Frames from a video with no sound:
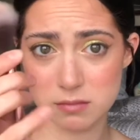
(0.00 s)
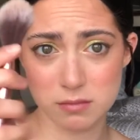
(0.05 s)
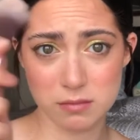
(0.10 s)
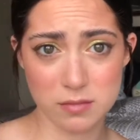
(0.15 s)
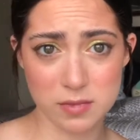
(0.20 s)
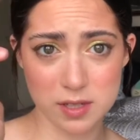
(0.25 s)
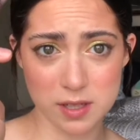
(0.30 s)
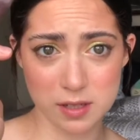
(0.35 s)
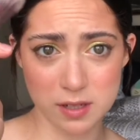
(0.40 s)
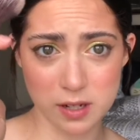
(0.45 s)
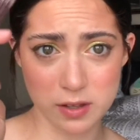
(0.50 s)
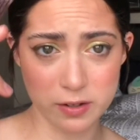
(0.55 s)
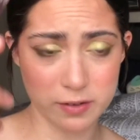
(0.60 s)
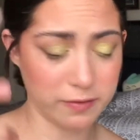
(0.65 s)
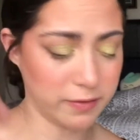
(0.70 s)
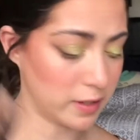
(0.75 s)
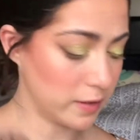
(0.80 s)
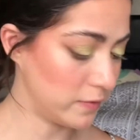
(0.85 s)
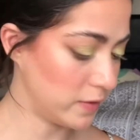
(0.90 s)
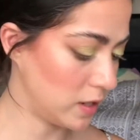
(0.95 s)
It's another
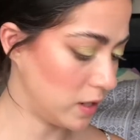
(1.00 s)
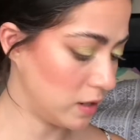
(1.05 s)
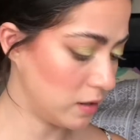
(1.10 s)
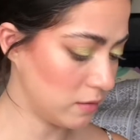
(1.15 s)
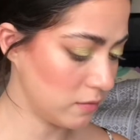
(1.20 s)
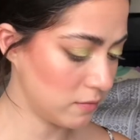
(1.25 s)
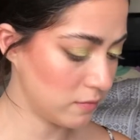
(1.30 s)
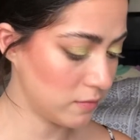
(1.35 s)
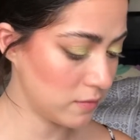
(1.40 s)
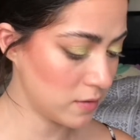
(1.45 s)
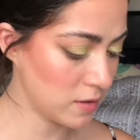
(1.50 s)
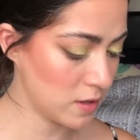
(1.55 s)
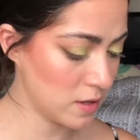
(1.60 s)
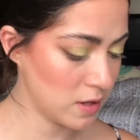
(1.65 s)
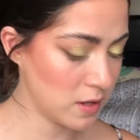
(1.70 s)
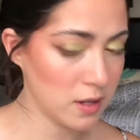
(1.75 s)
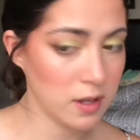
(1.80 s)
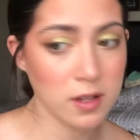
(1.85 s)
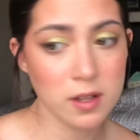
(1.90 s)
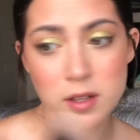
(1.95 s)
fluffy,
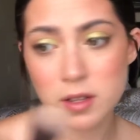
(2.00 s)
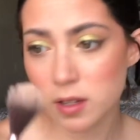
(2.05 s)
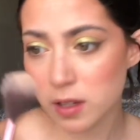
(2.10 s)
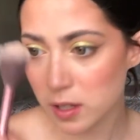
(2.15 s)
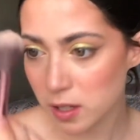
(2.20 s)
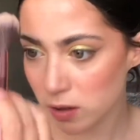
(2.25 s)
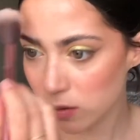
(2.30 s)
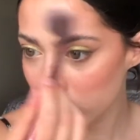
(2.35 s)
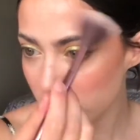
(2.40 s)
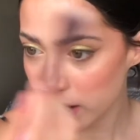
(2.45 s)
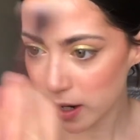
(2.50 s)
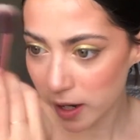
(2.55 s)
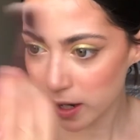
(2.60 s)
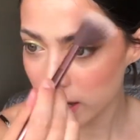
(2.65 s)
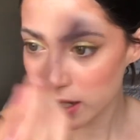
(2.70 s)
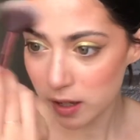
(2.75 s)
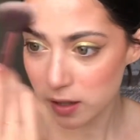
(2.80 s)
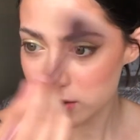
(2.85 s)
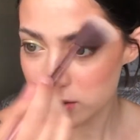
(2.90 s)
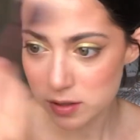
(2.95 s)
cute guy.
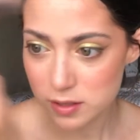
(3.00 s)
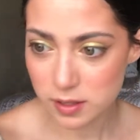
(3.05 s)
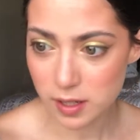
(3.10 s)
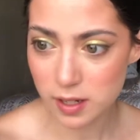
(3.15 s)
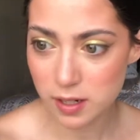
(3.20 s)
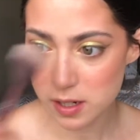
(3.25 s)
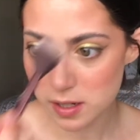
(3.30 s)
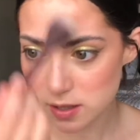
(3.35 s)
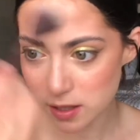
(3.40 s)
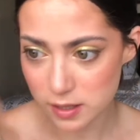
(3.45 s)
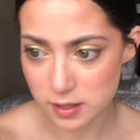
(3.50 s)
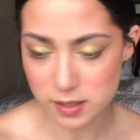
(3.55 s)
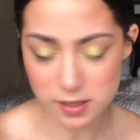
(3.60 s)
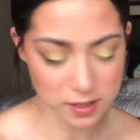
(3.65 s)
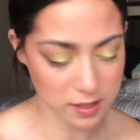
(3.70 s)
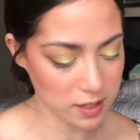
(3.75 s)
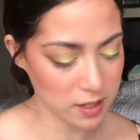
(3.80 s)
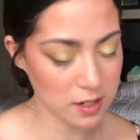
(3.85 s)
Just kind of dust